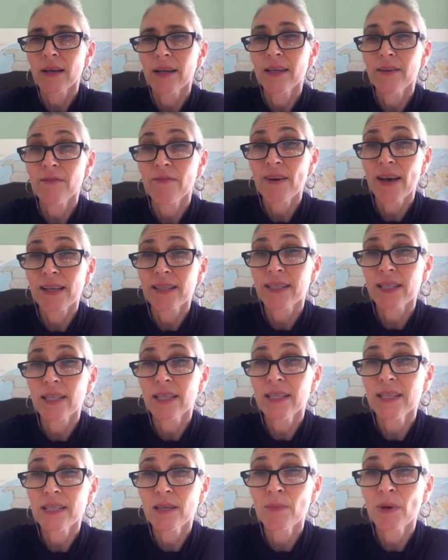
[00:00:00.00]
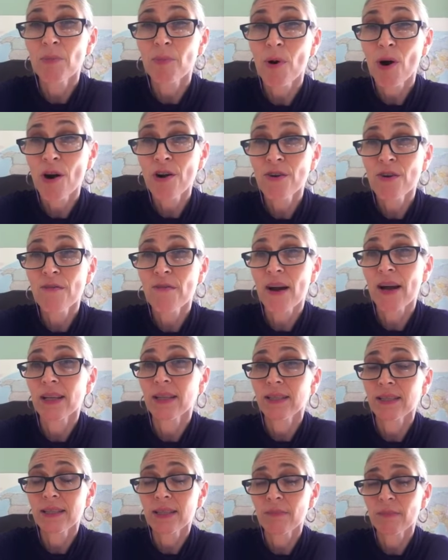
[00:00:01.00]
In fact, intimate partner
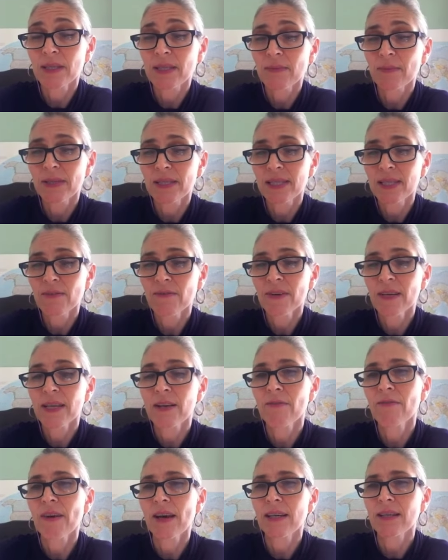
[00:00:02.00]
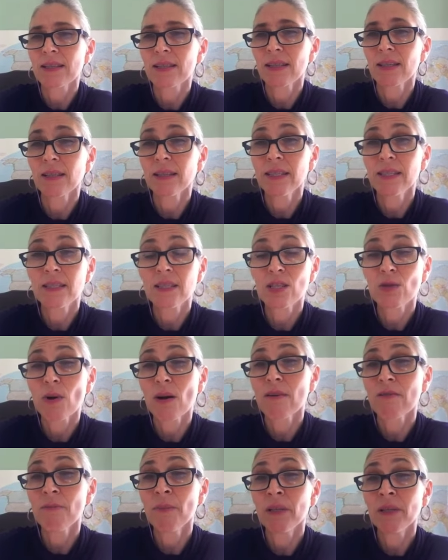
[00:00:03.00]
violence, to be specific, affects at least
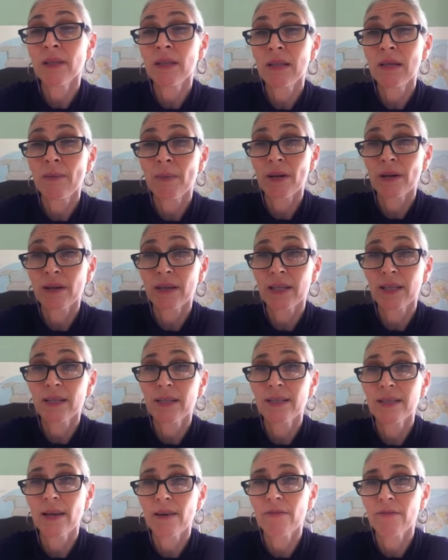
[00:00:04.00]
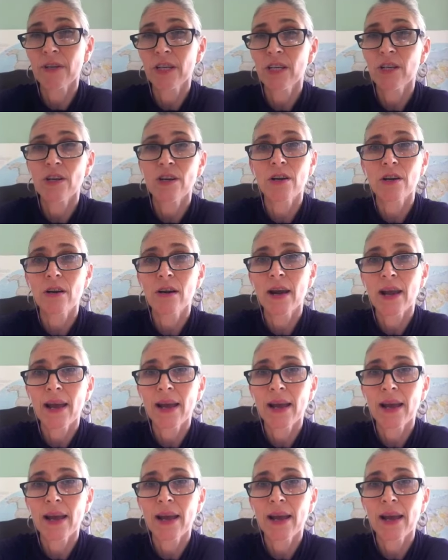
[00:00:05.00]
12 million Americans every year.